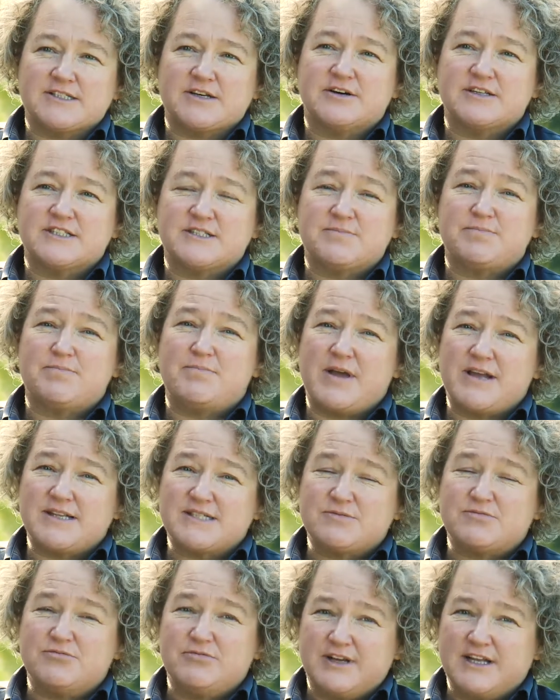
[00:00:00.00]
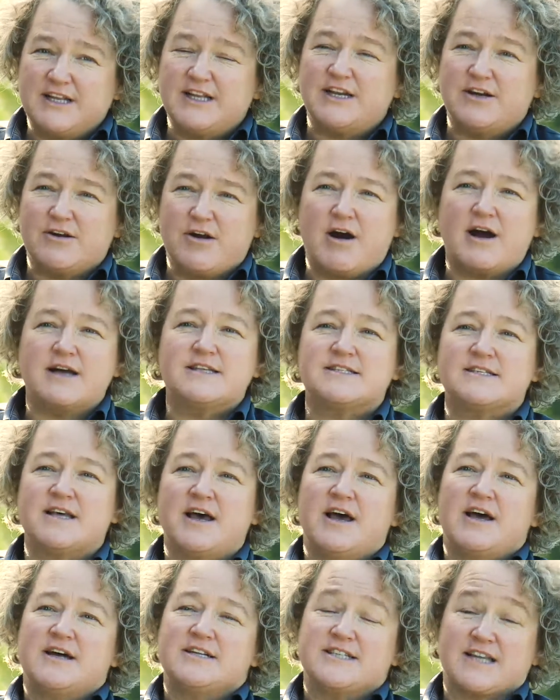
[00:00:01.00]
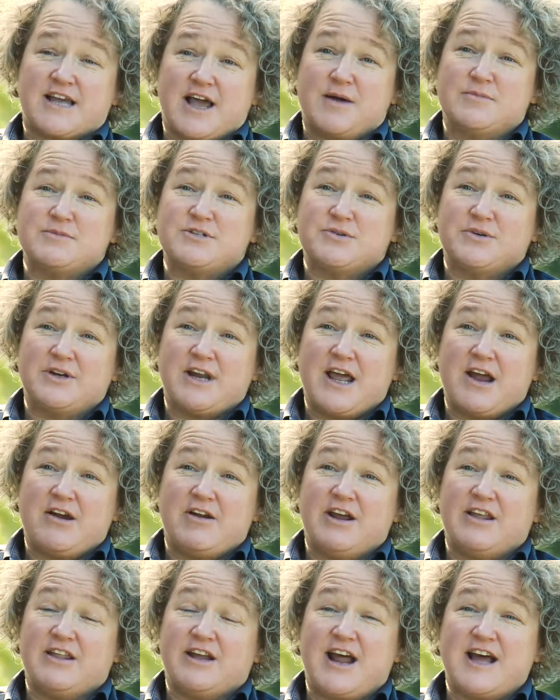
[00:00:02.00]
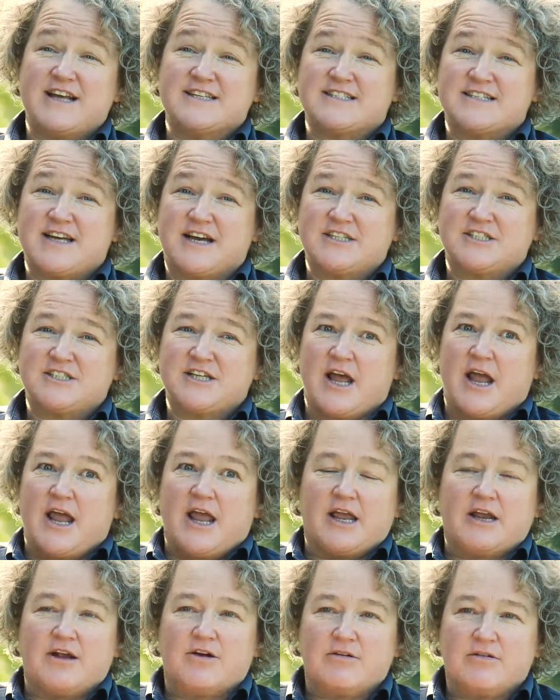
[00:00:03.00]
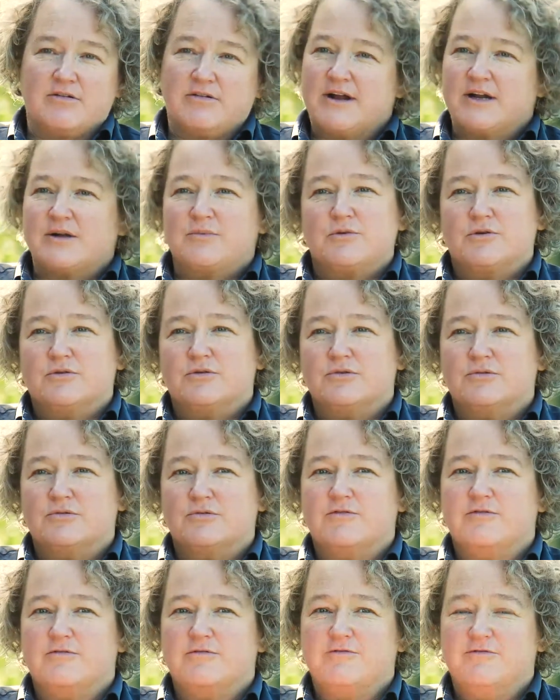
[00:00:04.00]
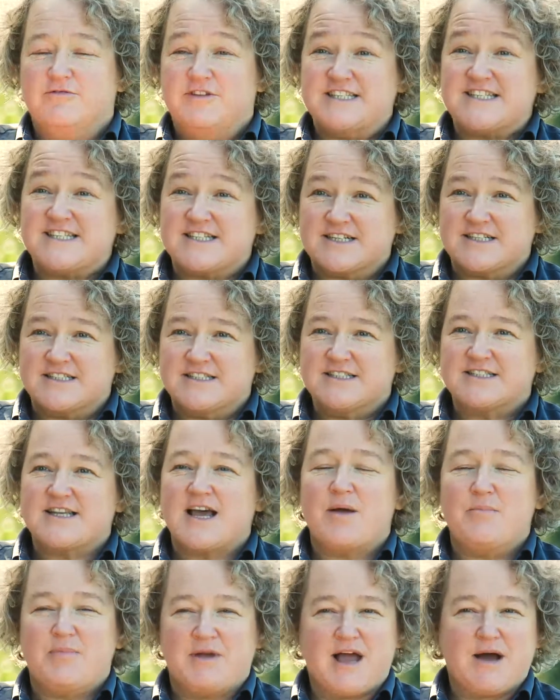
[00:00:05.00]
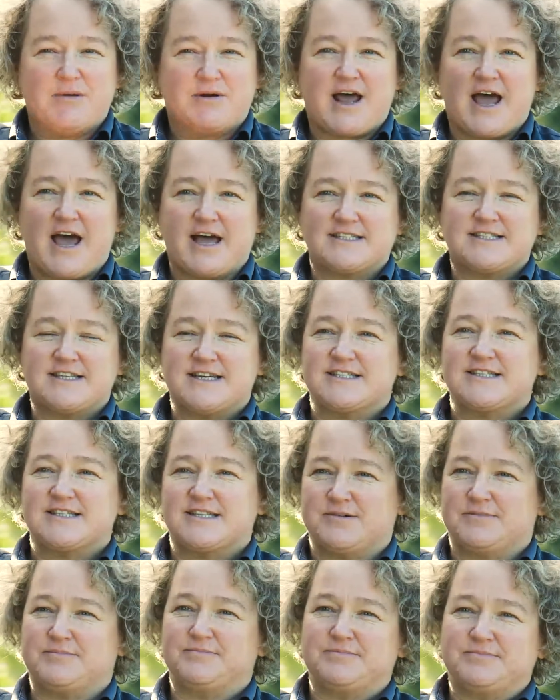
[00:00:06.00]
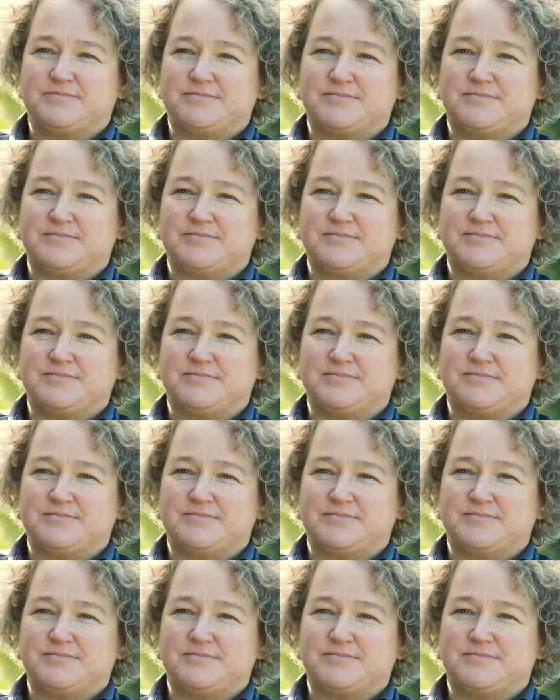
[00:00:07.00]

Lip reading: So it's really nice to come to an area that has such incredible vistas and be able to access them.